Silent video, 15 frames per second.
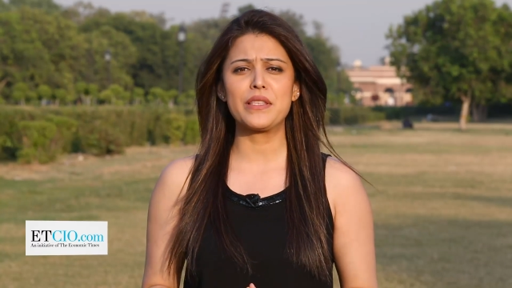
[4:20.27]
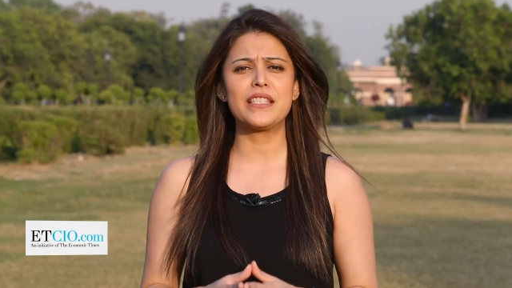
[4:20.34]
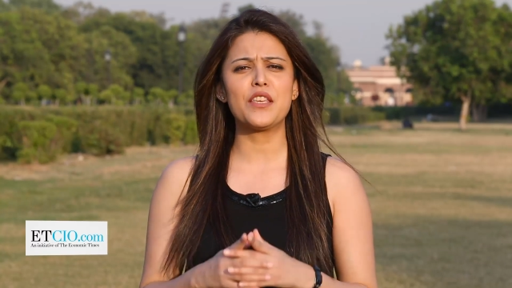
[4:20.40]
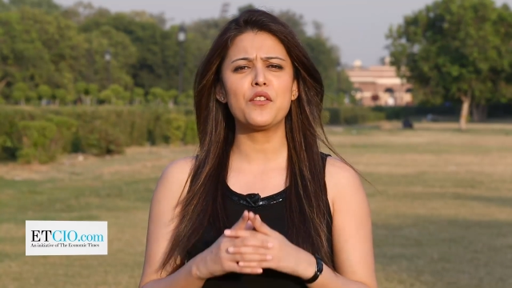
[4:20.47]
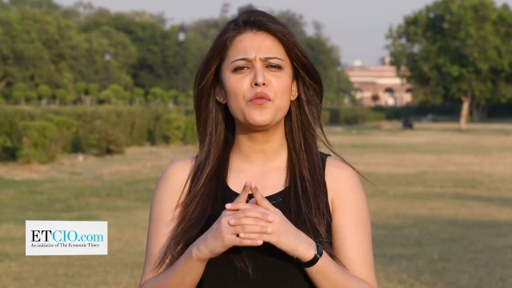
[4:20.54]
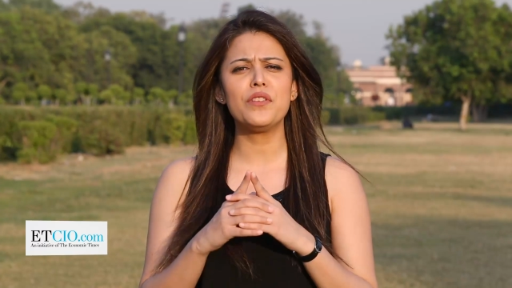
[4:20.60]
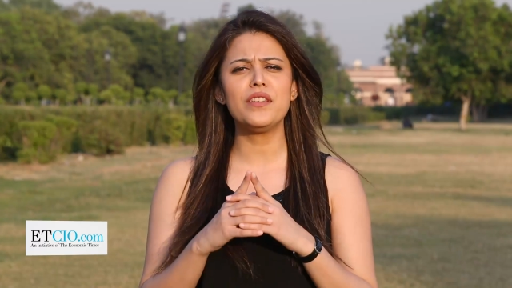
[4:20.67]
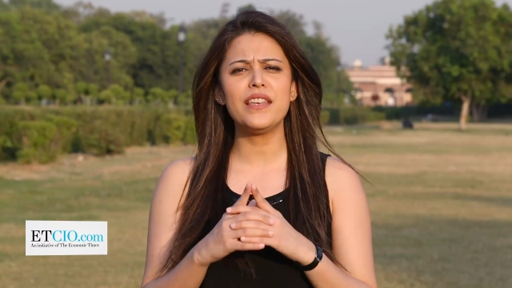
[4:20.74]
but
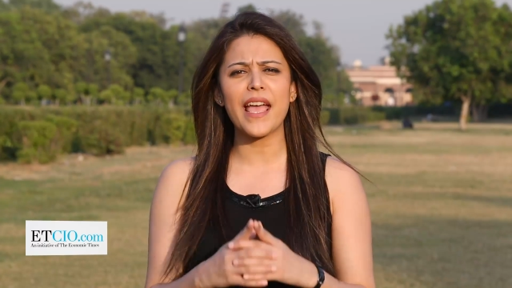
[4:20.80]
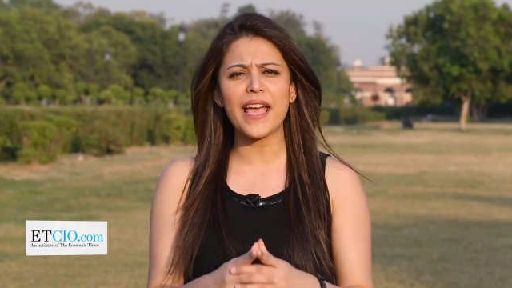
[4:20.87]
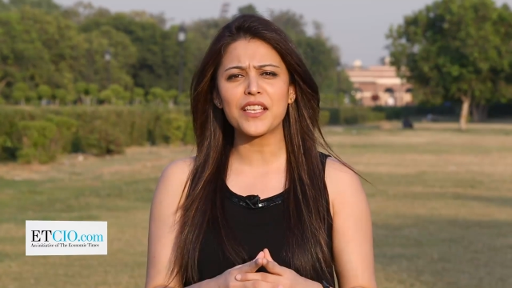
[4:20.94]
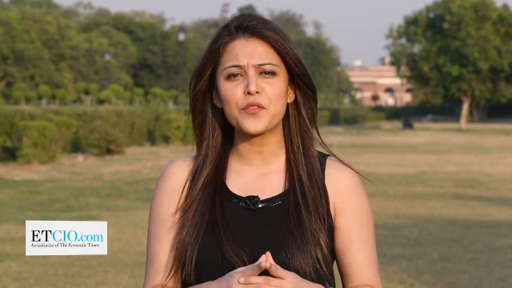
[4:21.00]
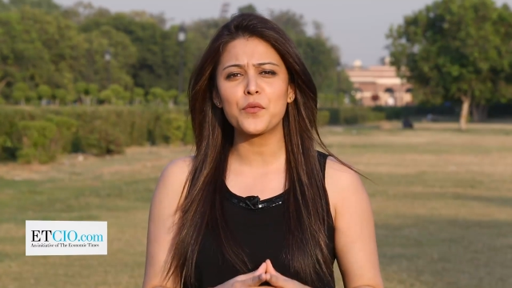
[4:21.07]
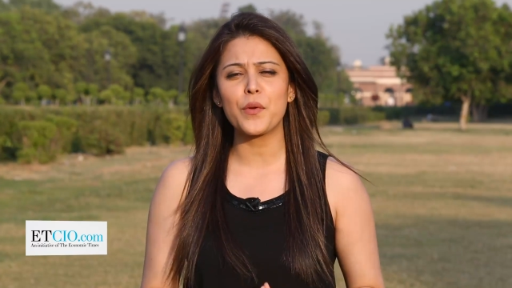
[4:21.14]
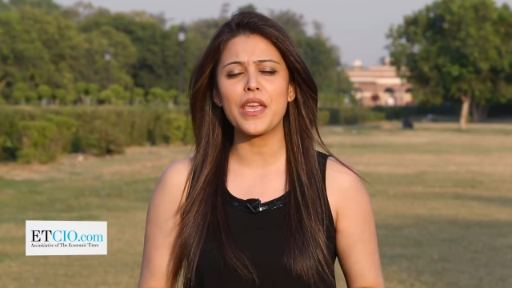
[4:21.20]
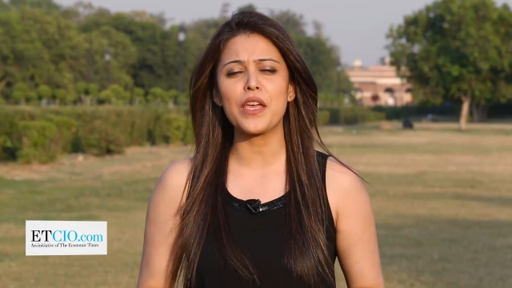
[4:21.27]
see you
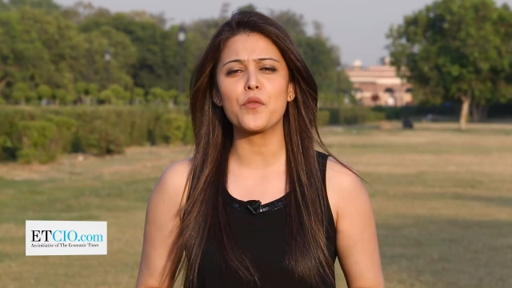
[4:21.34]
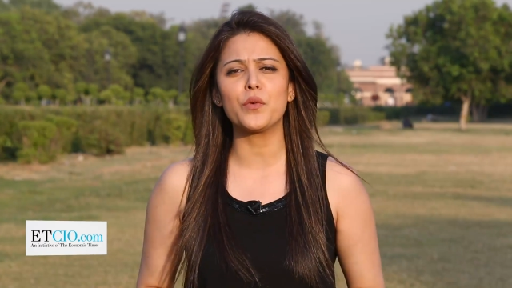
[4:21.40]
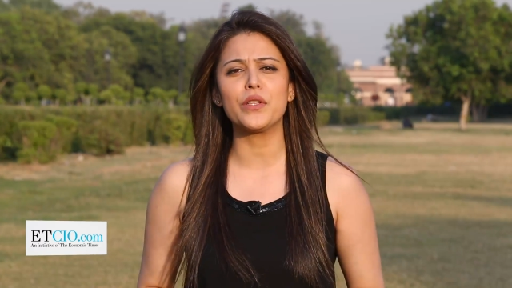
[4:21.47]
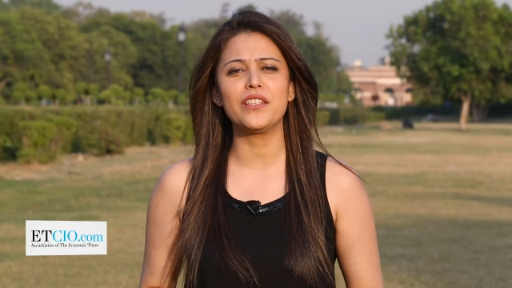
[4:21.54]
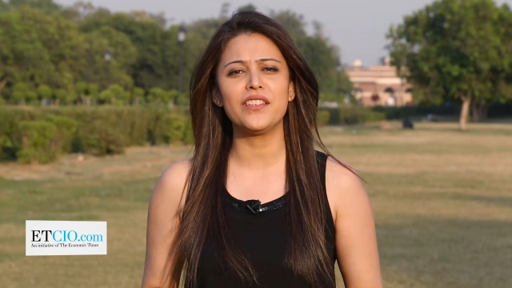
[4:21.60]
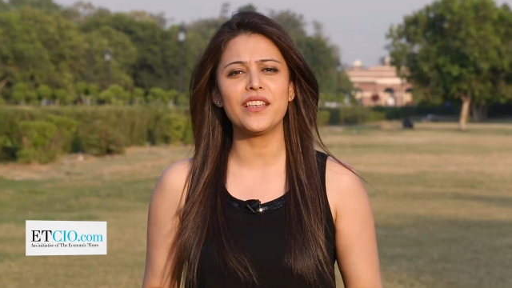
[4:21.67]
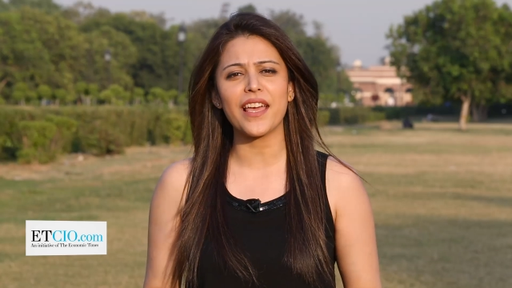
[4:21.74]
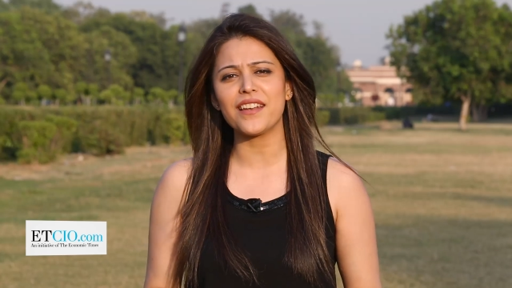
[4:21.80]
next week
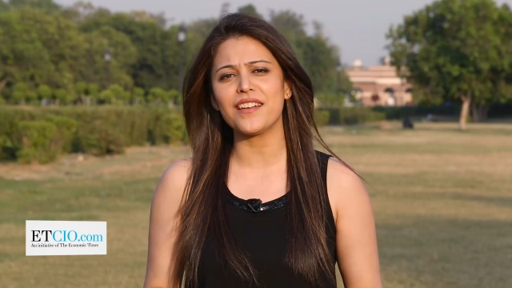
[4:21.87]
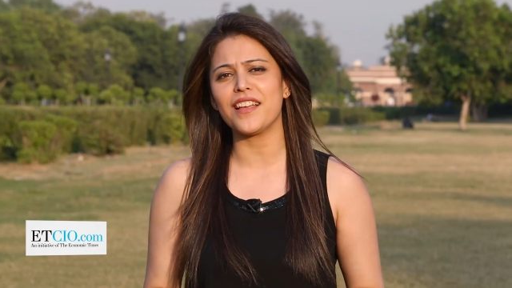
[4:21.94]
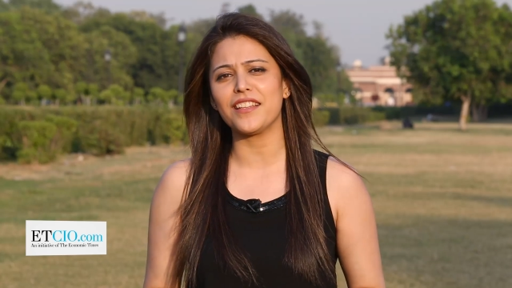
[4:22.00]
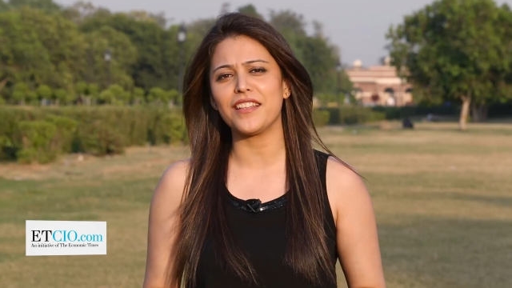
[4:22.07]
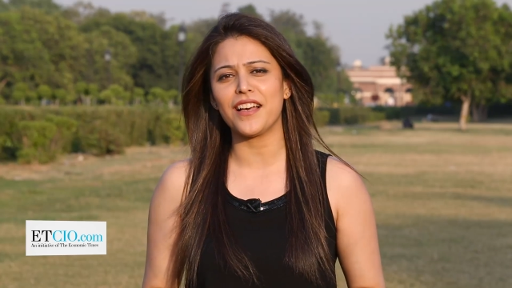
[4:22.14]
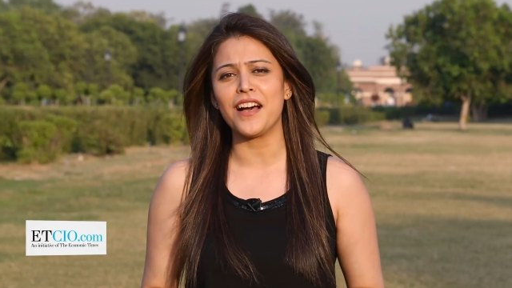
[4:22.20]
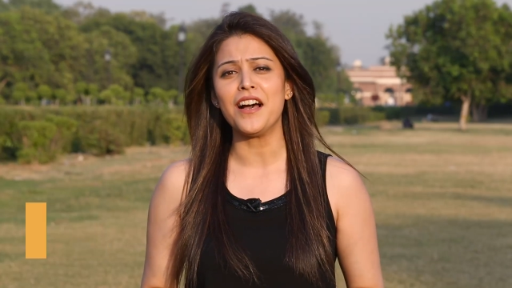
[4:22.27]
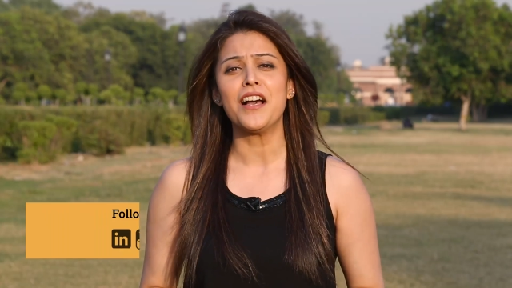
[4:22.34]
with yet
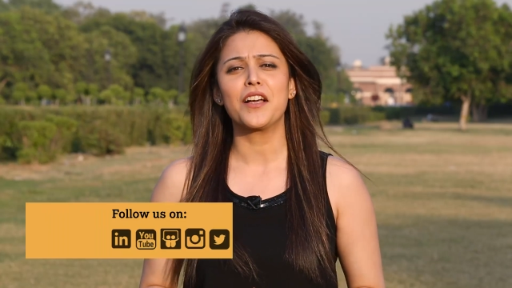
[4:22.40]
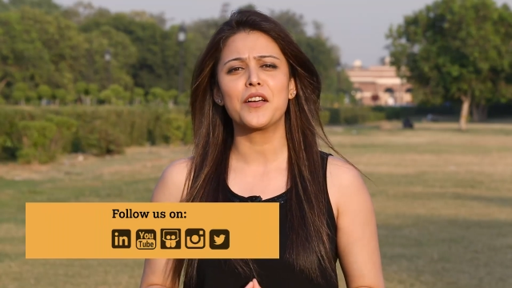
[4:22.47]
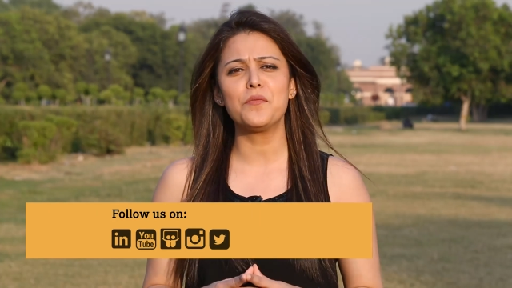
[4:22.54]
another